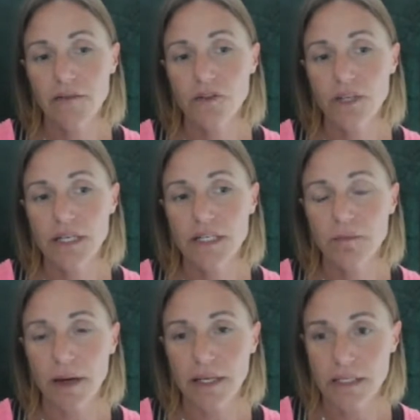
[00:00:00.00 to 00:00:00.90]
If you need
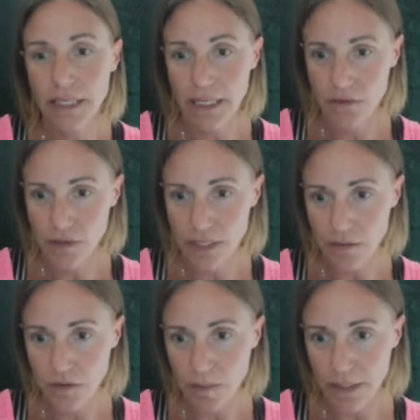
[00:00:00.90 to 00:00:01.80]
space, to give
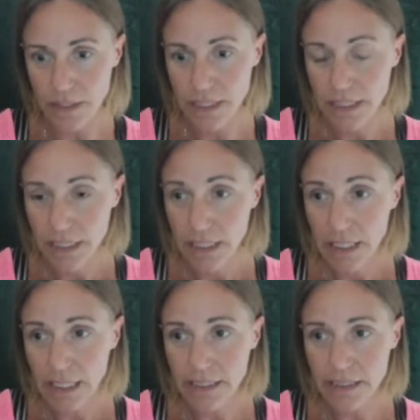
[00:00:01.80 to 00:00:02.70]
yourself space.
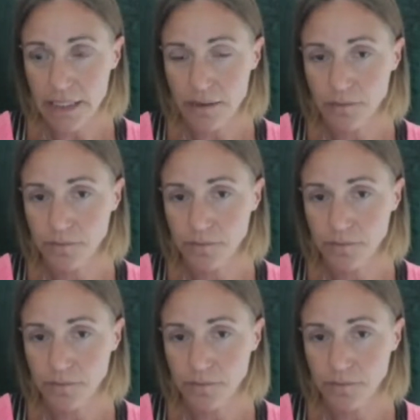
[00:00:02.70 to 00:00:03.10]
And